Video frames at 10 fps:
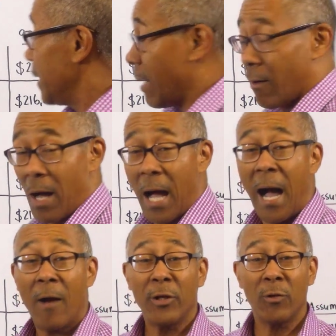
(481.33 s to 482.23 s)
Now,
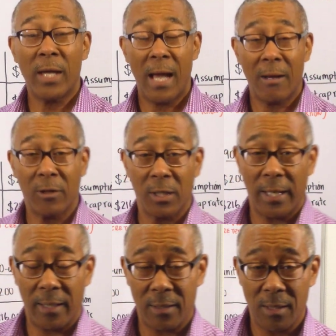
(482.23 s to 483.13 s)
how do you
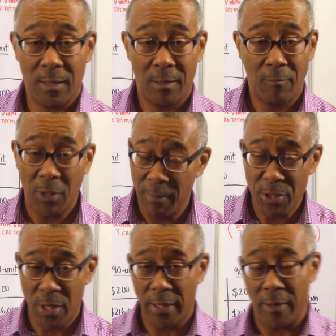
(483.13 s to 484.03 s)
calculate? Well, let me
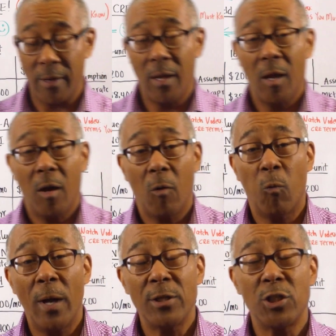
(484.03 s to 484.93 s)
start here.
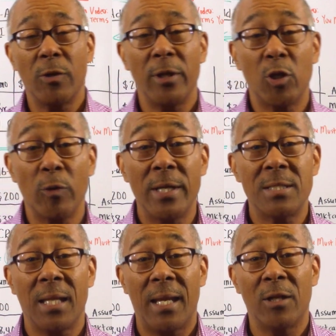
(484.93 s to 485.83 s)
Once you
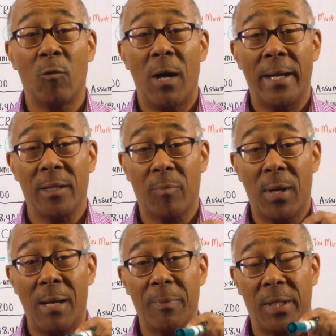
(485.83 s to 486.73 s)
increase the N O I in the
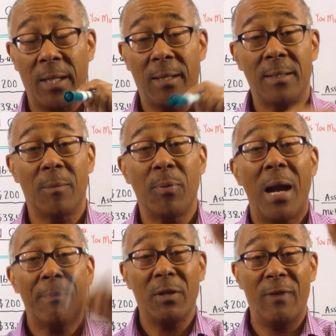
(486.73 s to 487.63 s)
property, the
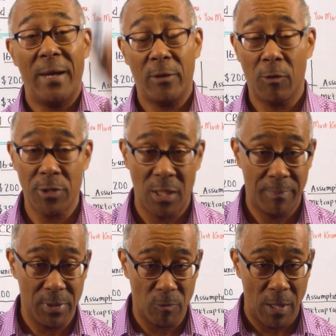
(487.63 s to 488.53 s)
property value goes
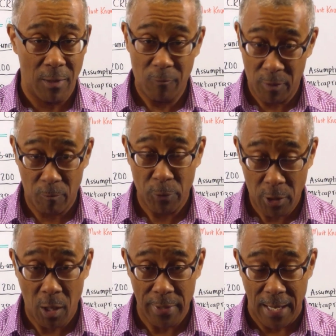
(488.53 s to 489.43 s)
up as well.
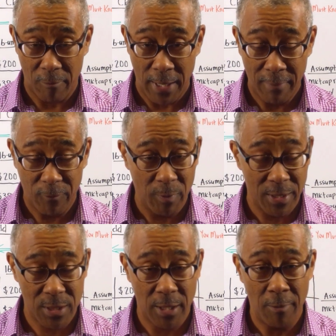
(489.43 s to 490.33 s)
Recall that, right? A few
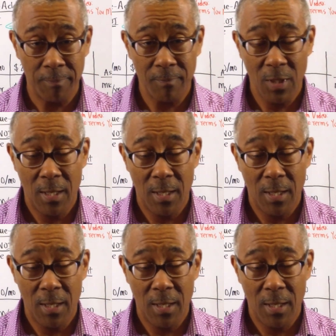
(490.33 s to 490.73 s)
minutes ago.